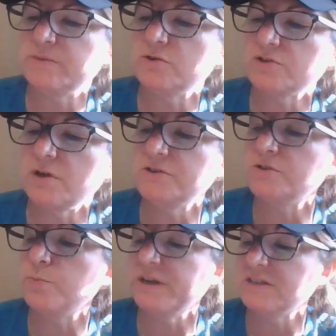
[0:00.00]
there's
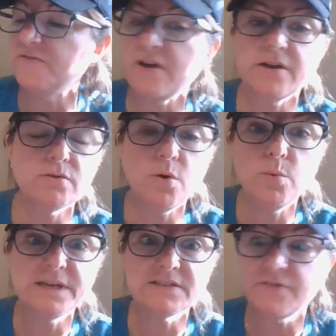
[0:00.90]
also Wings of Fire. The whole
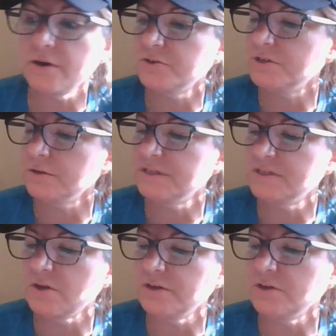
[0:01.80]
Wings of Fire series is
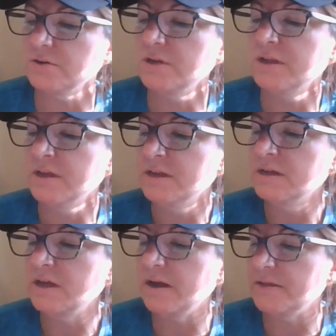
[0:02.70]
on here.
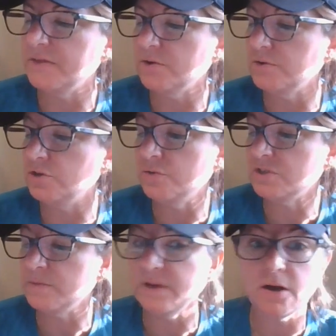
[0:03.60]
There used
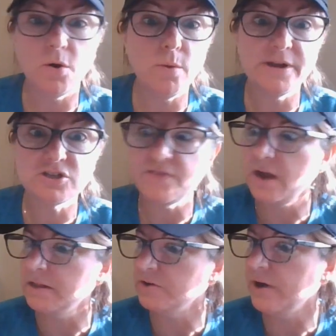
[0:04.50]
to be a whole bunch of
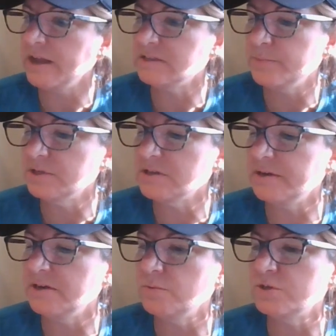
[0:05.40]
Alan Gratz books on
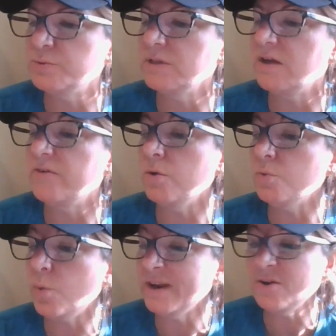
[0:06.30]
here, which we love. Oh, the
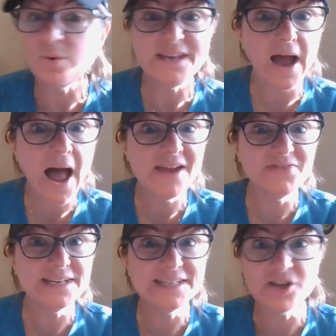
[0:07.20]
one and only
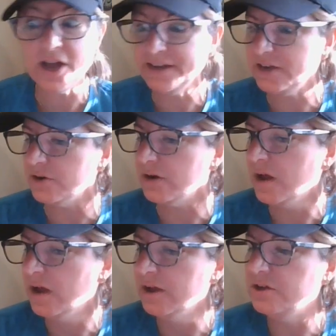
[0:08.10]
Ivan is on here.
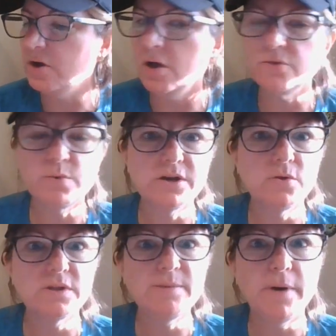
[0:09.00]
Y'all, the one and
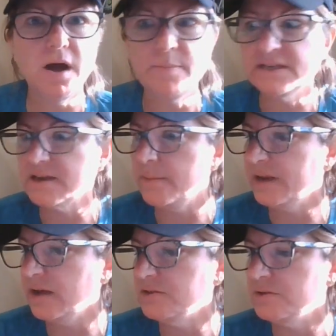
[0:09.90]
only Bob is
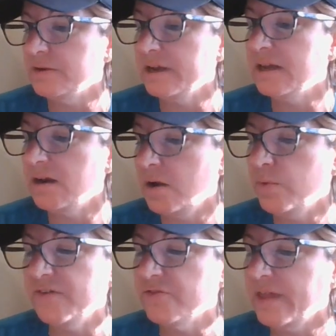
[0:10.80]
coming out soon. I cannot
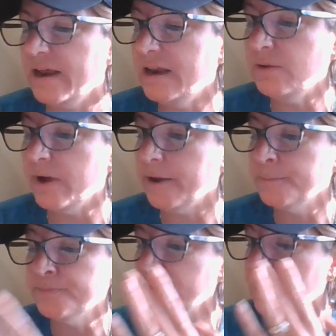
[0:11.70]
wait for that. Anyway,
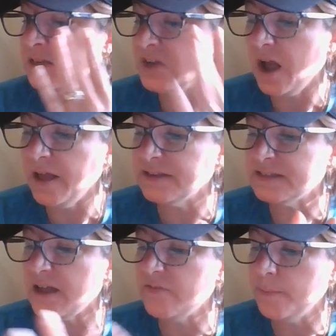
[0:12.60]
tons
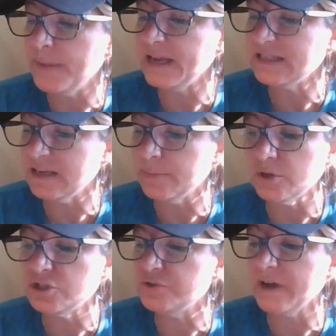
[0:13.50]
of amazing
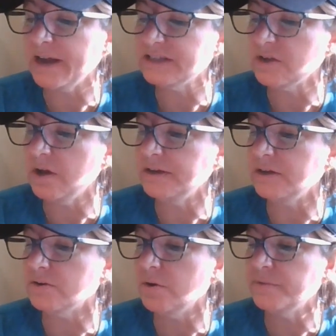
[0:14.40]
books, you guys, on
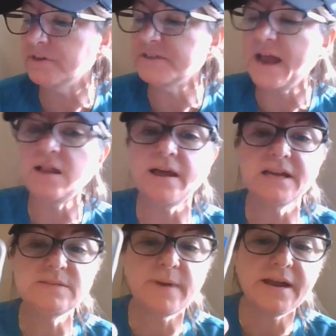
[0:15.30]
here. Oh, there's
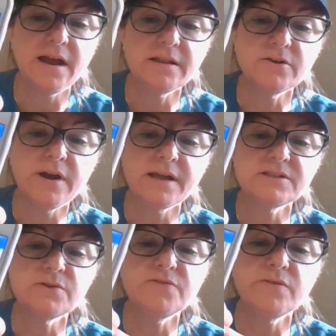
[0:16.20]
Allies by Alan
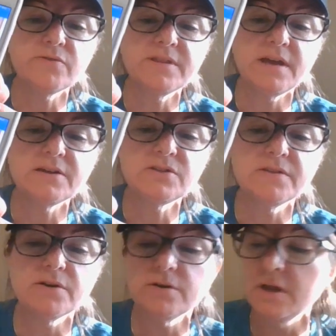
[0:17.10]
Gratz. So if you haven't read that, it's on
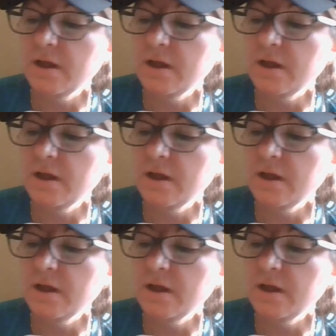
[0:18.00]
there.